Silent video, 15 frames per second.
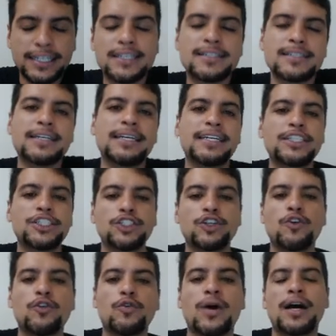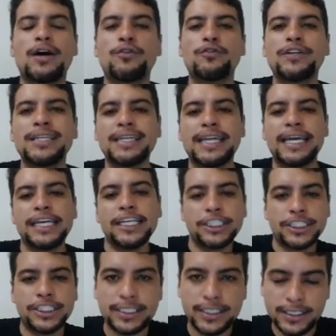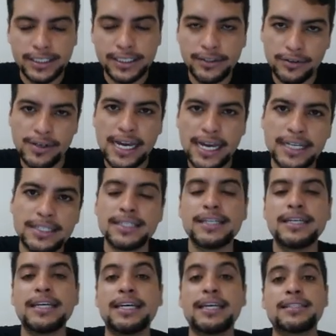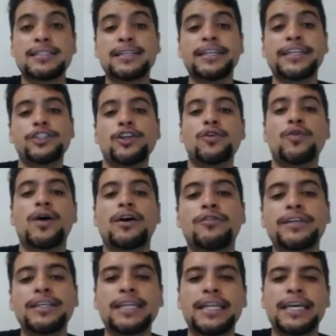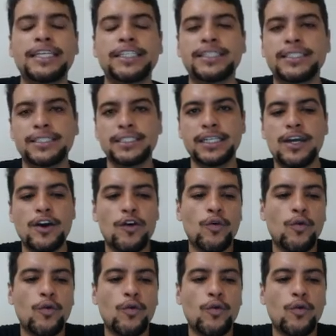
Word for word: it's going to show a relation, right? It's going to show a relation